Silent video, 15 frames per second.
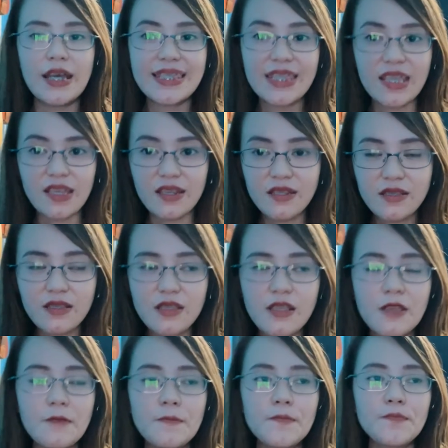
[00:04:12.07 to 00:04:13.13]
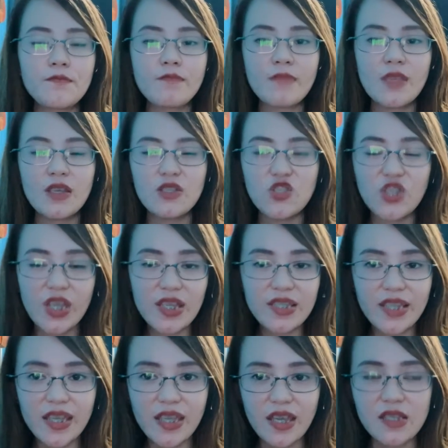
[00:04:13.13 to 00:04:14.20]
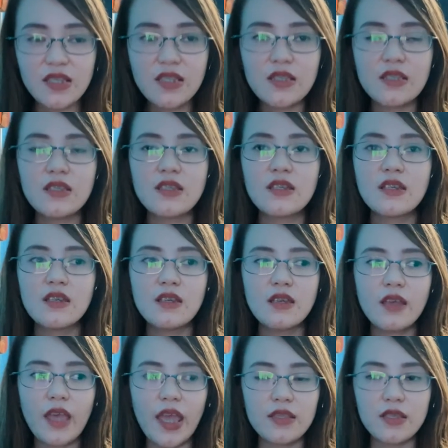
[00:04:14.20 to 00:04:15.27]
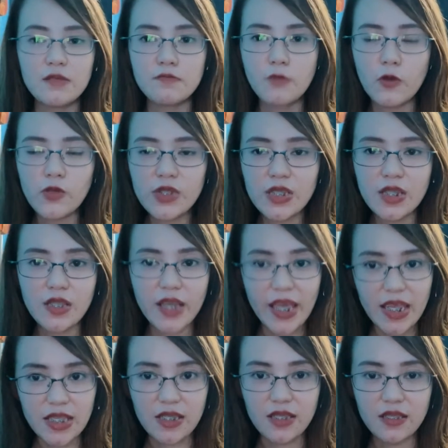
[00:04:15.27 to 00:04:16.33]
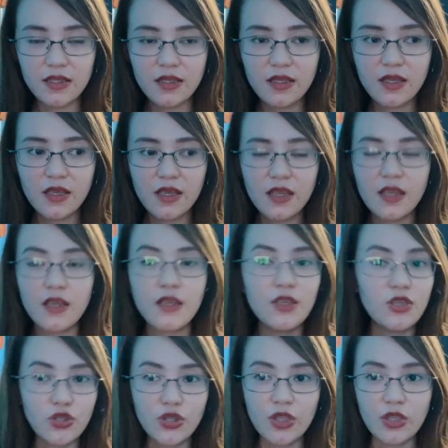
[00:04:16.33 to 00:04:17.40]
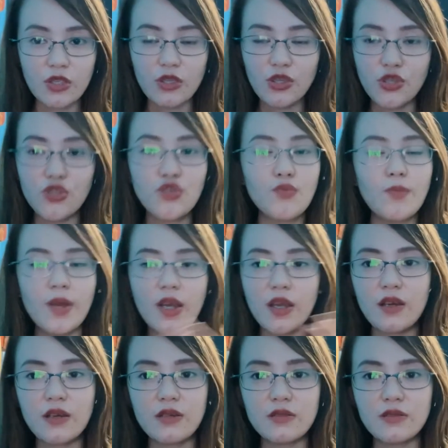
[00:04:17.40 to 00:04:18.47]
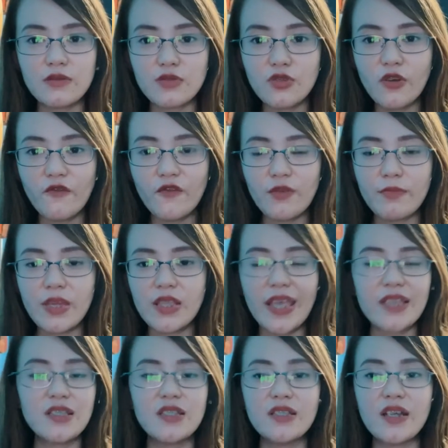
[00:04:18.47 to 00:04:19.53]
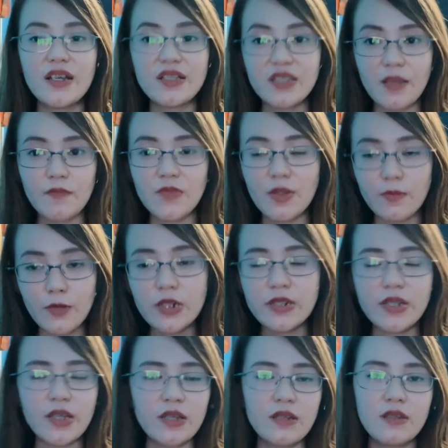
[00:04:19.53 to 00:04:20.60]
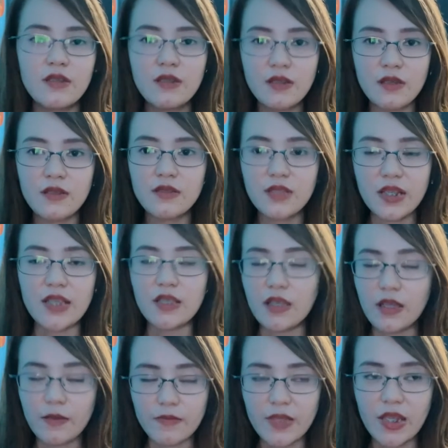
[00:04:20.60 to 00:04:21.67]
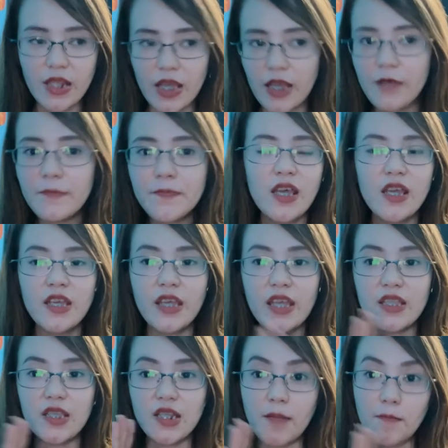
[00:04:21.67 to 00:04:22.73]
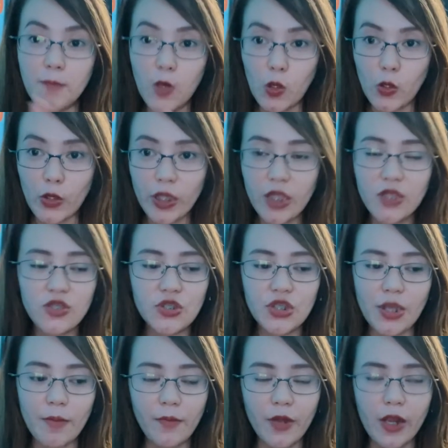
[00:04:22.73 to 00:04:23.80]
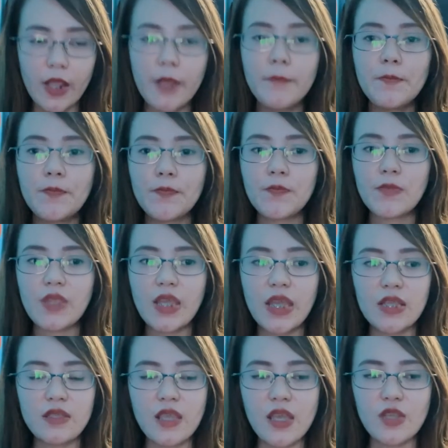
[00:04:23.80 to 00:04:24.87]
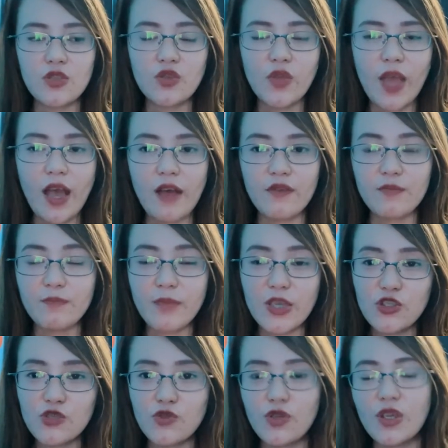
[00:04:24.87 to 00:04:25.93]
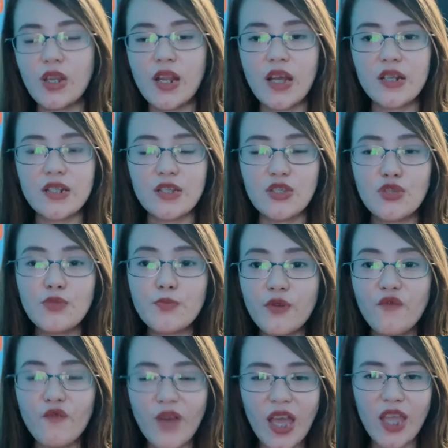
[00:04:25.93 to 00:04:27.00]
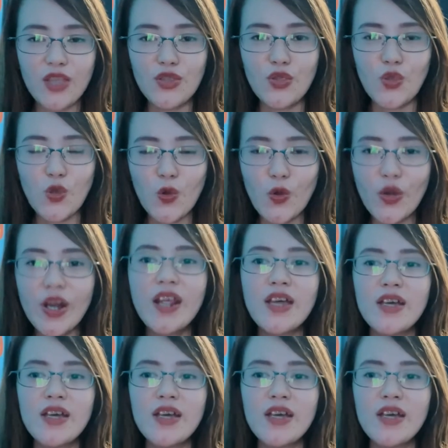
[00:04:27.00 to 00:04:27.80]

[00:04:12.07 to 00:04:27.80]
TIN, GSIS, and then postal ID. Yun yung mga government ID na acceptable na tinatanggap nila. And then employed, syempre. And then you have make sure lang na you provide your